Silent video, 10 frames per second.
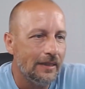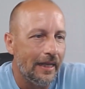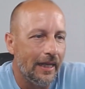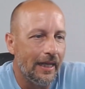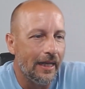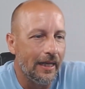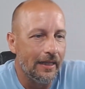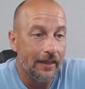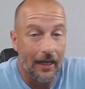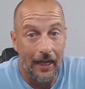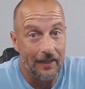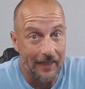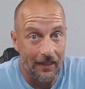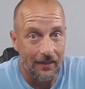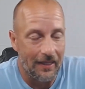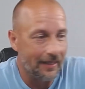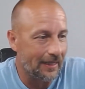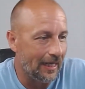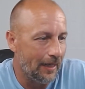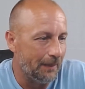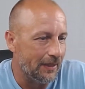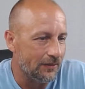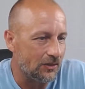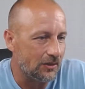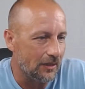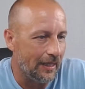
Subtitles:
And I got a lot of comments.